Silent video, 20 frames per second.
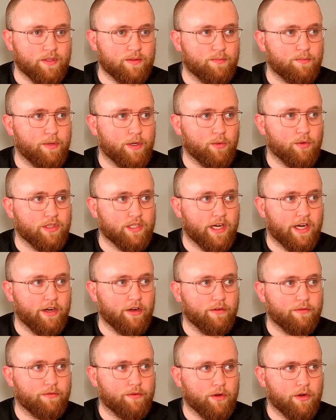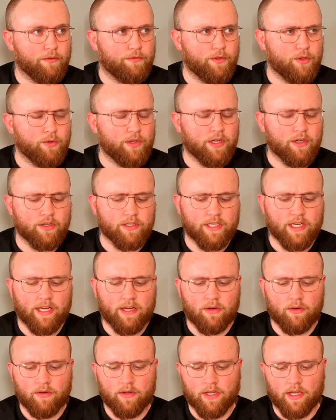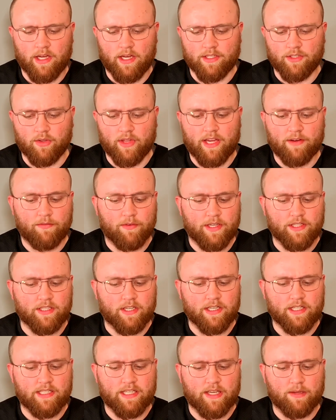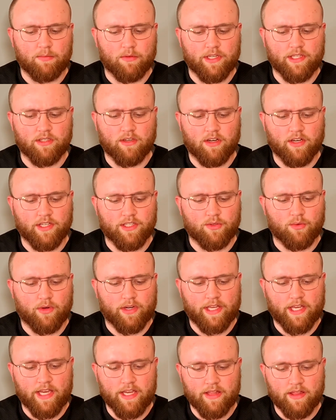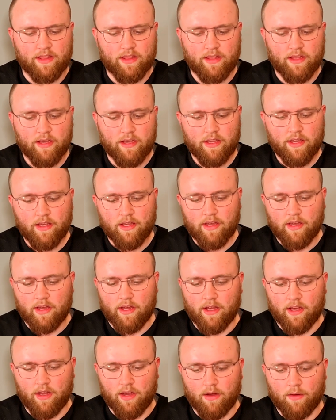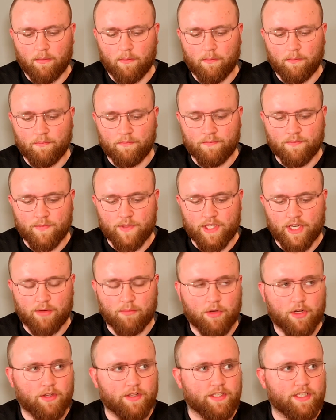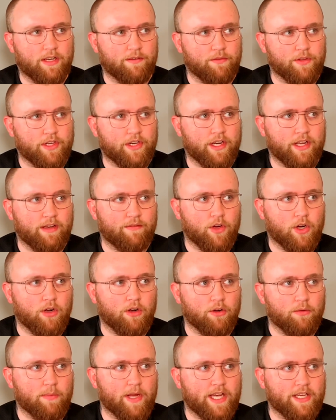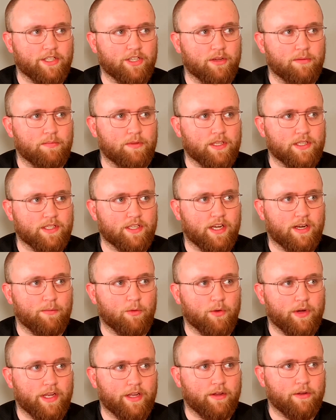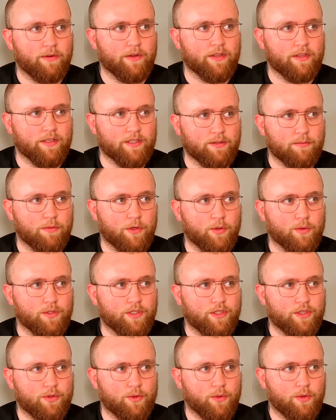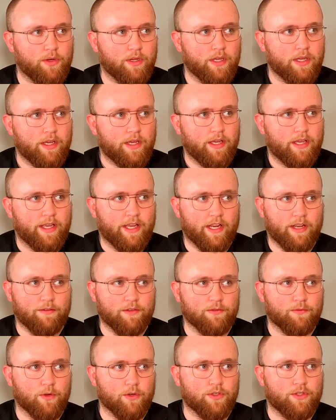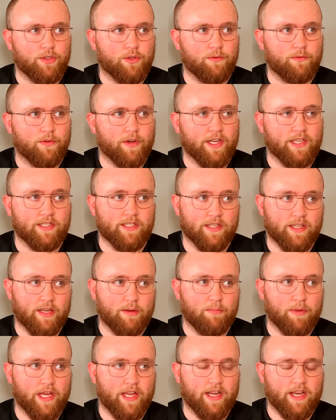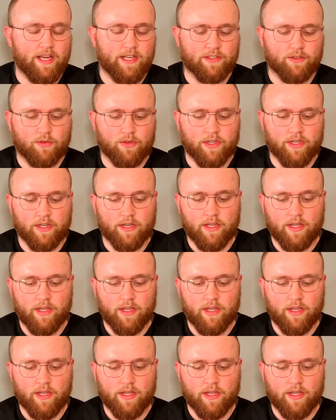been retired for a few years now. So that fight's going to take place August 28th. Jake Paul is definitely going to have a harder matchup this time around, as opposed to any of his first 2 fights and then Ben Askren.